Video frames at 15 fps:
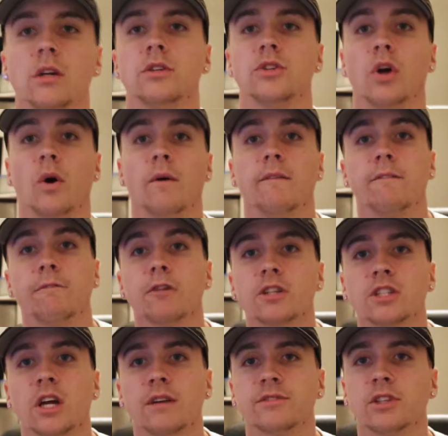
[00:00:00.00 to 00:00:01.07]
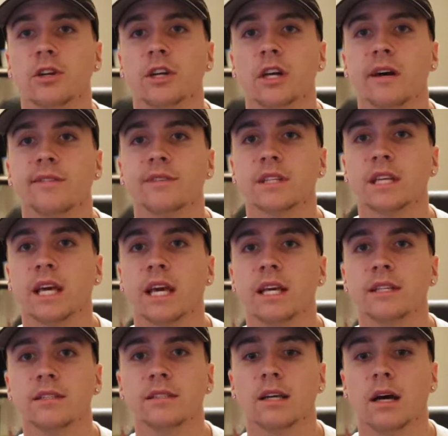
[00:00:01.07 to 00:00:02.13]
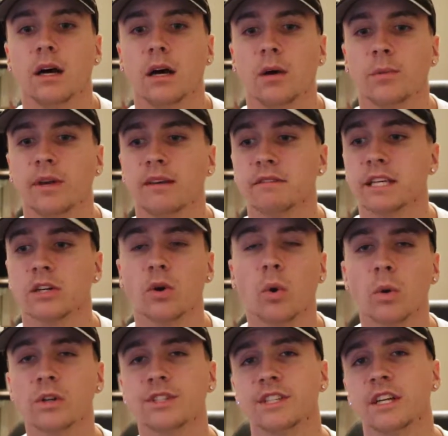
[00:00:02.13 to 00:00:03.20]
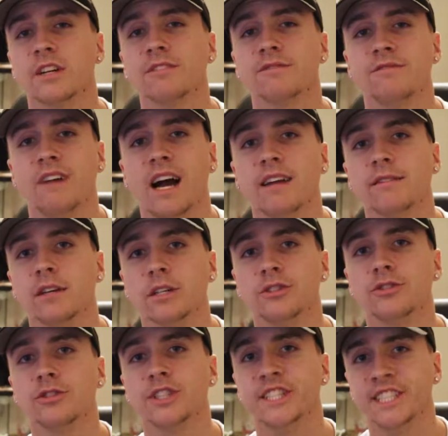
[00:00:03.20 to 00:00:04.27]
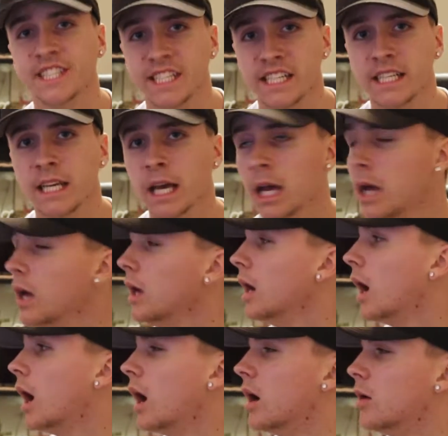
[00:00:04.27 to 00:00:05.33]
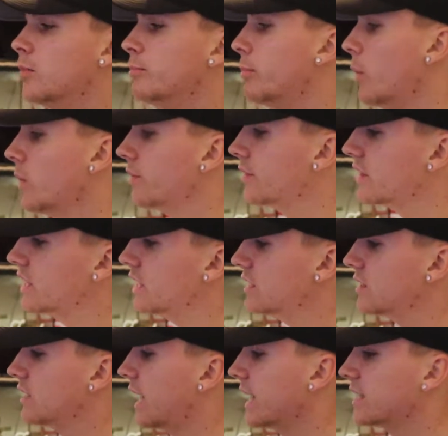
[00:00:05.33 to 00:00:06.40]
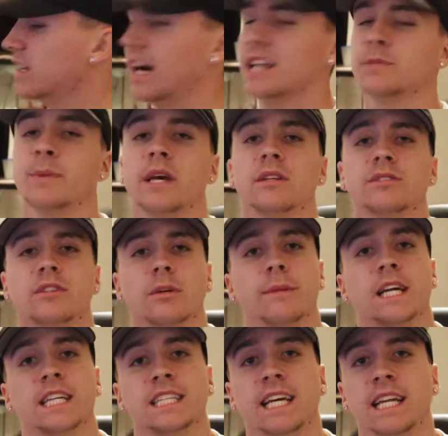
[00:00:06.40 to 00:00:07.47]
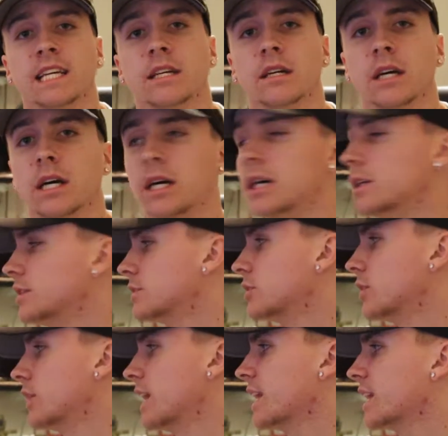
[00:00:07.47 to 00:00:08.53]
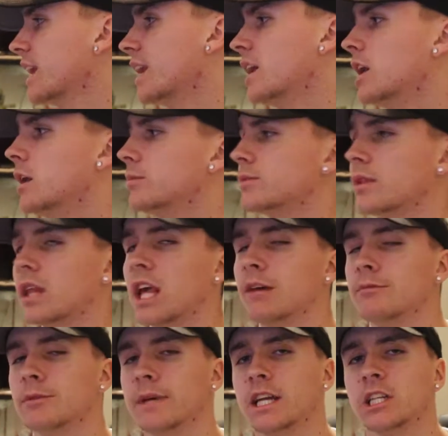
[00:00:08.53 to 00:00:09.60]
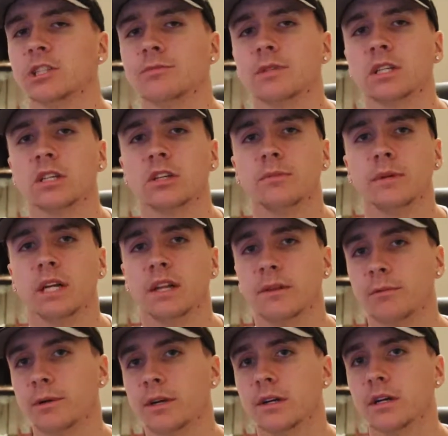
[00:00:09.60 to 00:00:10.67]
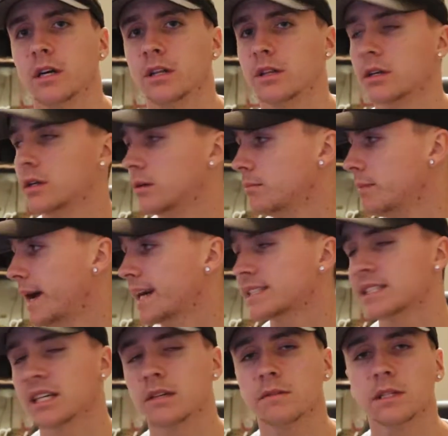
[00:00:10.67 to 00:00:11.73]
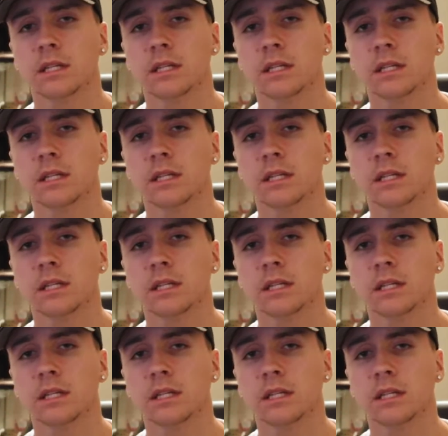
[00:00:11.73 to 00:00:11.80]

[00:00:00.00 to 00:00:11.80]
So first off, starting off with the case, we have a Corsair 500D. Both these side glass panels are magnetic, so that kind of helps with cable management a little bit on the back side of